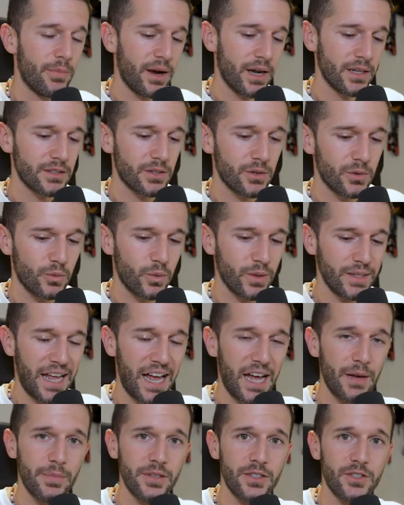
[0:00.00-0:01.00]
But what
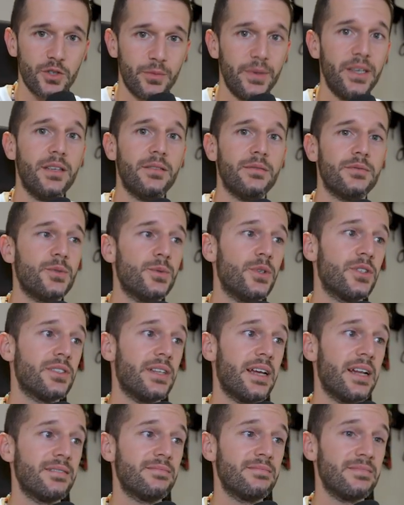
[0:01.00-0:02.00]
happened to me was
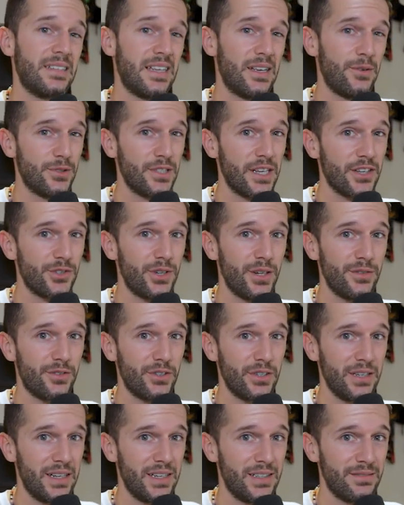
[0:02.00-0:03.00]
that I was actually
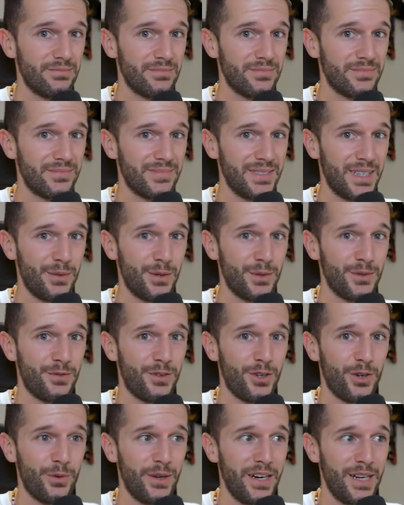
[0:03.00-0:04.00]
forgetting about
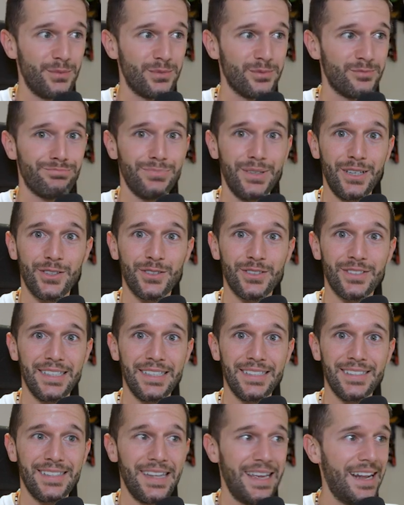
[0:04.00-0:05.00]
following up because
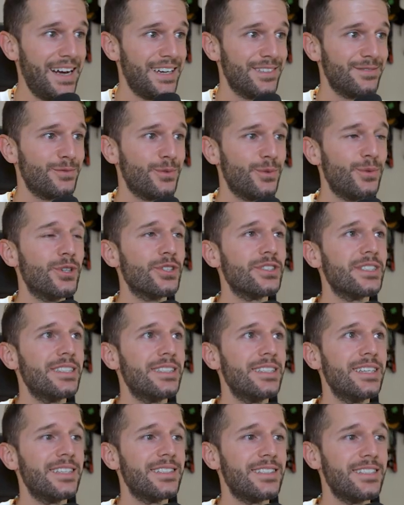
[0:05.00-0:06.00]
this data was
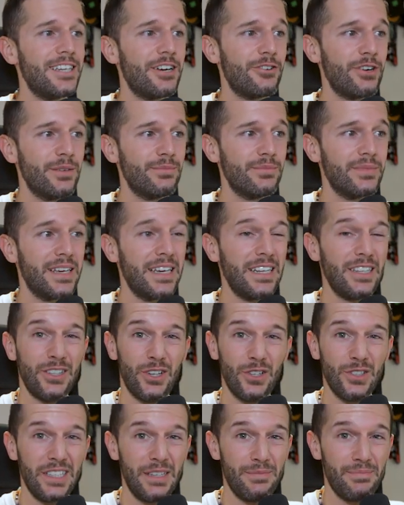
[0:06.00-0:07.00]
in the C R M and
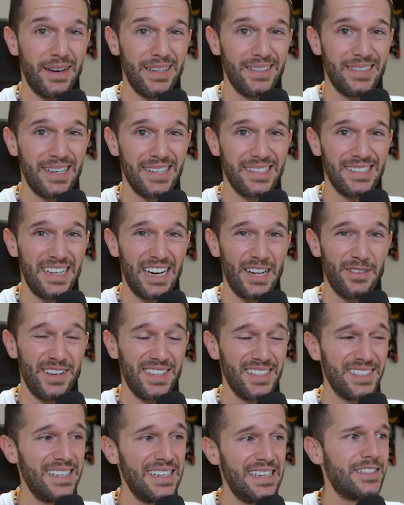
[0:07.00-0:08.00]
not in my task
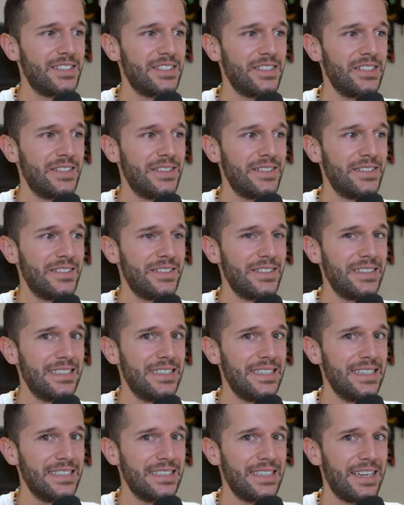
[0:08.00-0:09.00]
database. So
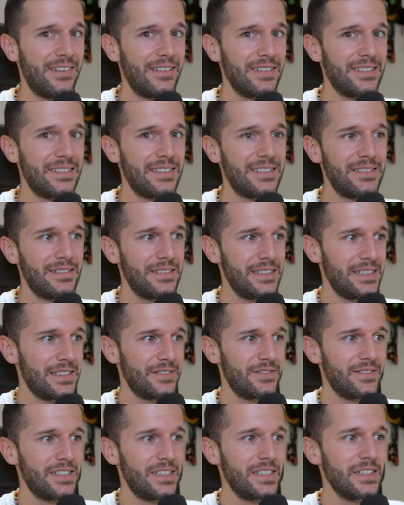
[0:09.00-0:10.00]
yes, I was not doing
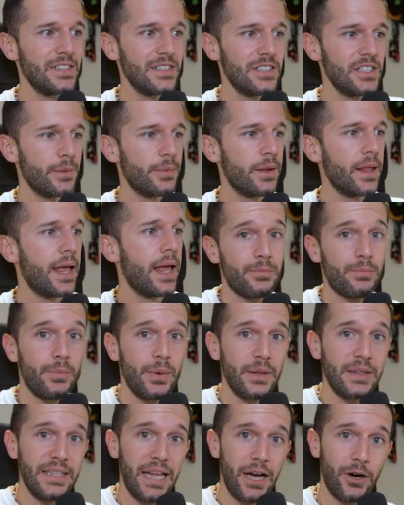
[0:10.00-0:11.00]
a very good job.
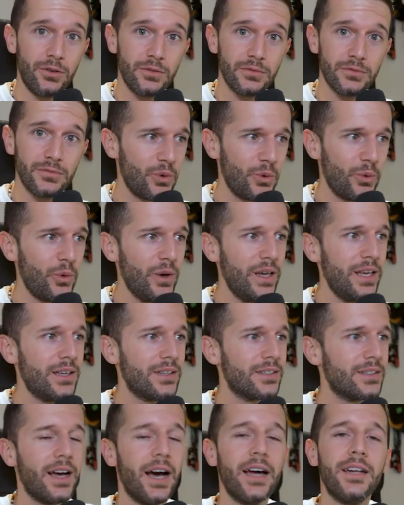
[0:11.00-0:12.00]
But now
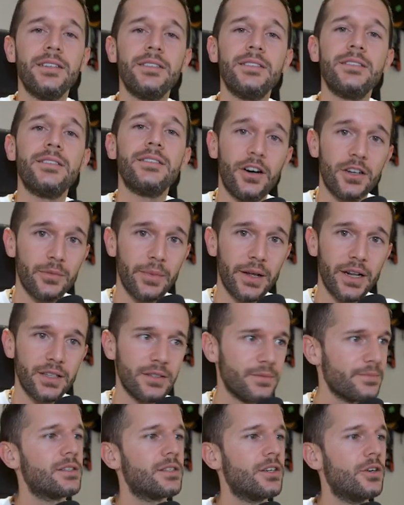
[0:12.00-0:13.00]
we can automate
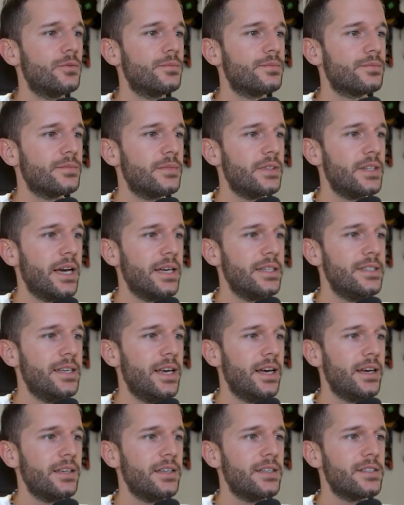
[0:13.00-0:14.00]
it. So the
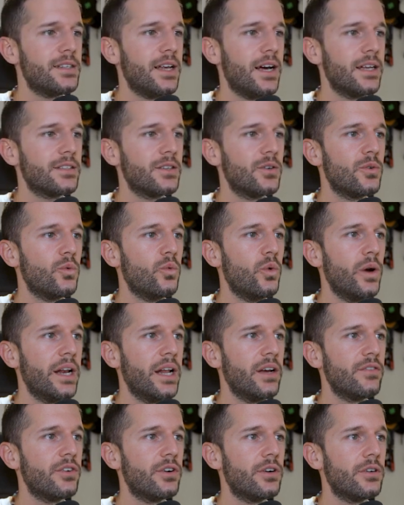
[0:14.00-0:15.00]
idea is that
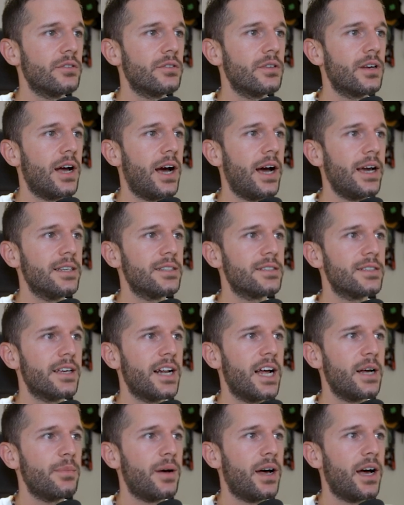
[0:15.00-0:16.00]
whenever I
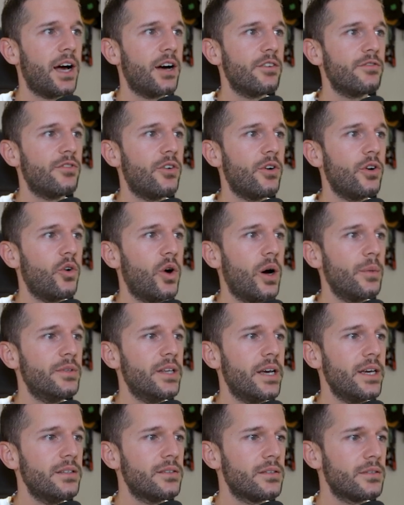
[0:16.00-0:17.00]
set up a follow-up
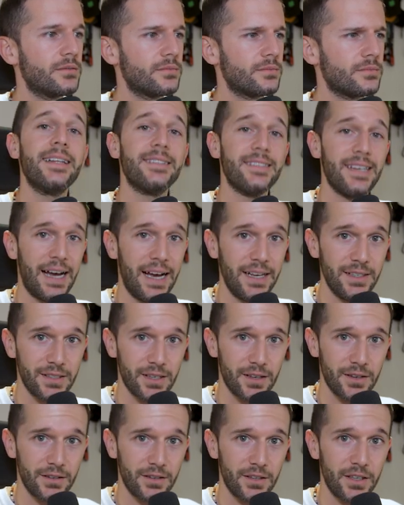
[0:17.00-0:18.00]
date, a
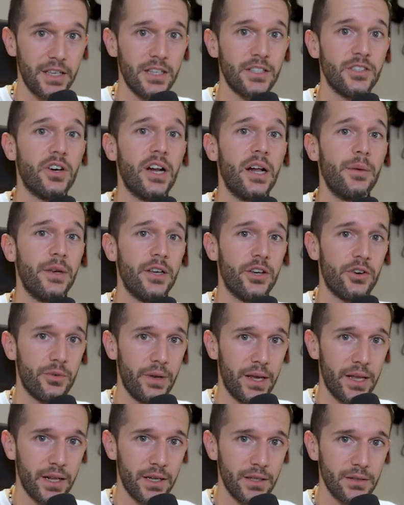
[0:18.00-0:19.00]
task is gonna be
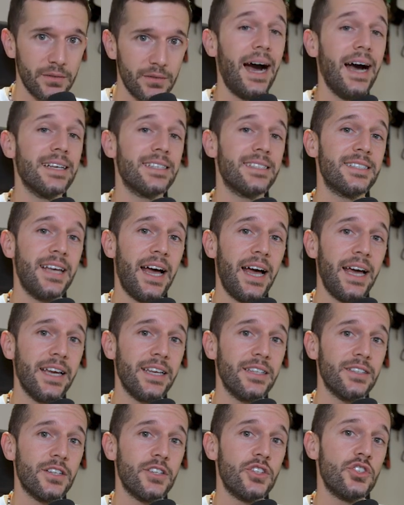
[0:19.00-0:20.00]
created,
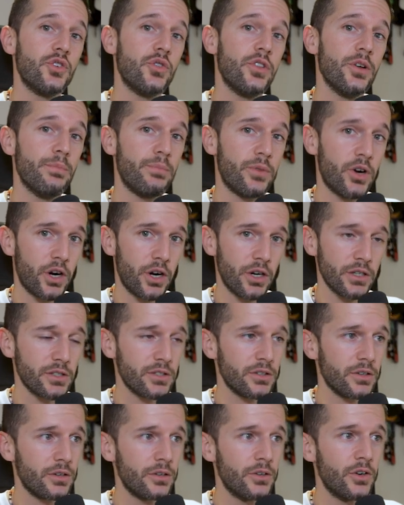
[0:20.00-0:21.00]
assigned to the
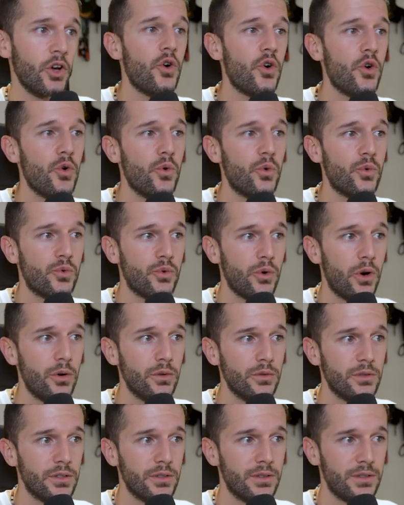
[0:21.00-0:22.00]
person who
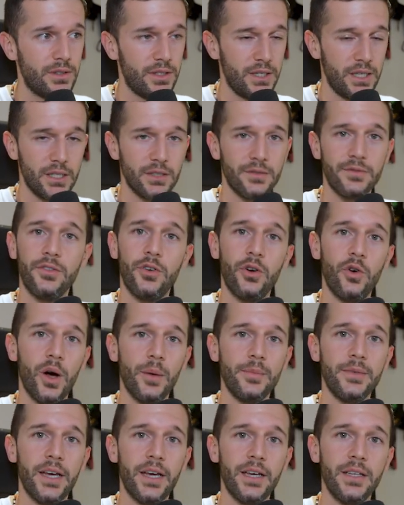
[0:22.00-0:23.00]
wrote this
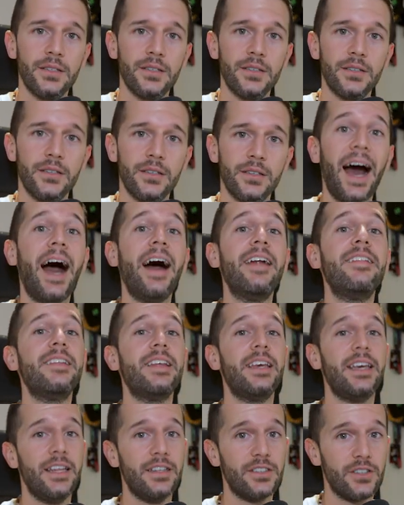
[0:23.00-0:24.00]
follow-up date, and
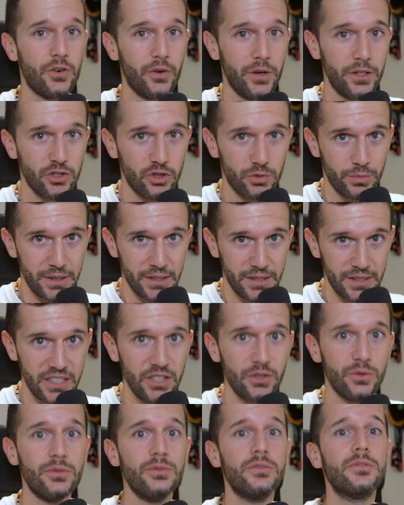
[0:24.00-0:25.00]
it's going to be
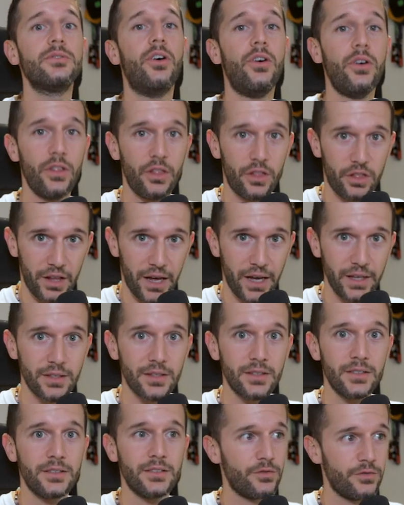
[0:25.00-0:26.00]
due on
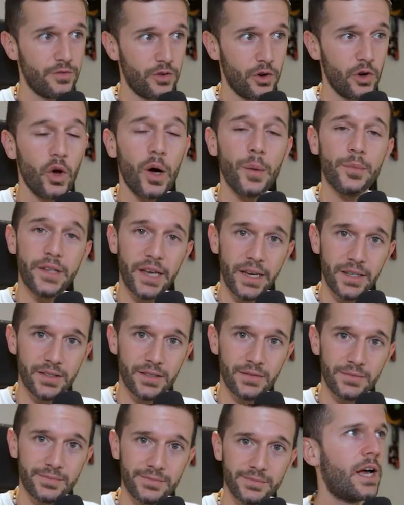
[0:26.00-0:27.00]
that follow-up
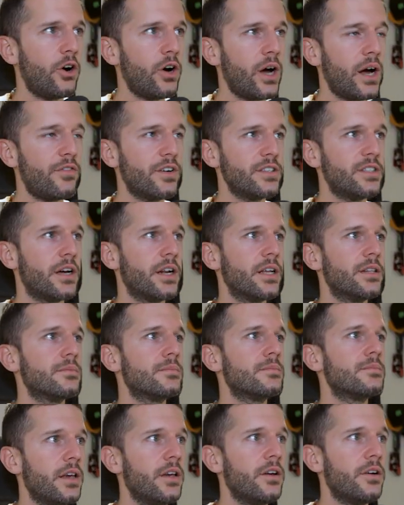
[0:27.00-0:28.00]
date. How have I done it?
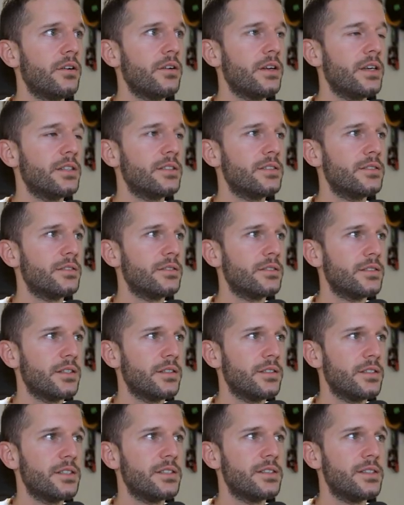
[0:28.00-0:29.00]
Here in,
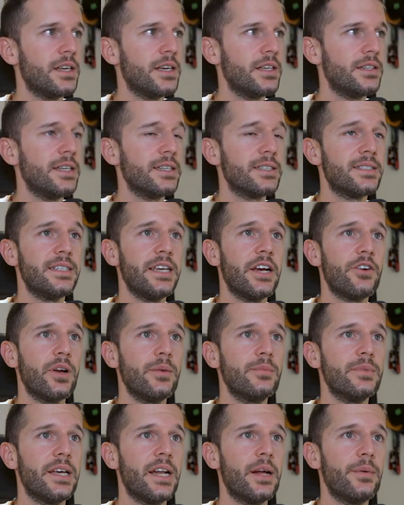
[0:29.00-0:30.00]
in this, the, the C R
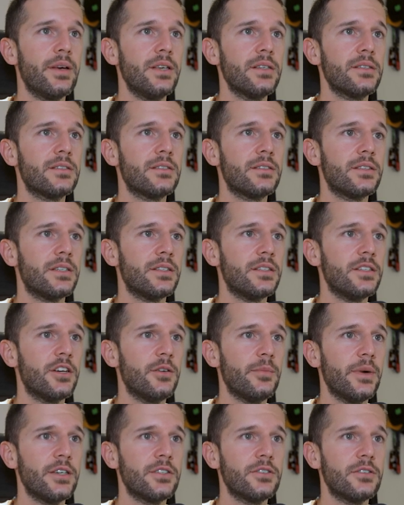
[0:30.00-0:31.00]
M database, in the
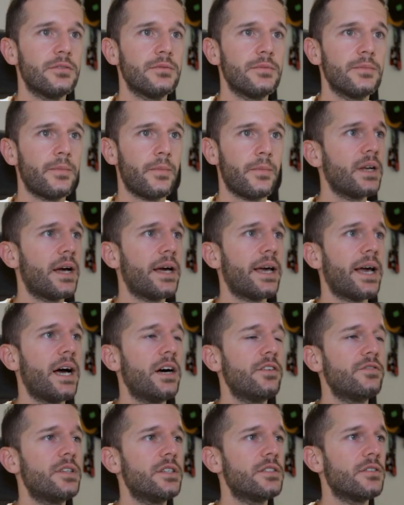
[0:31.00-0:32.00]
automation, I
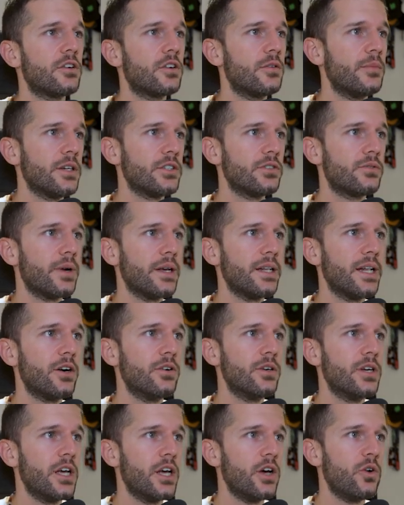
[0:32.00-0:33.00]
have this automation right now.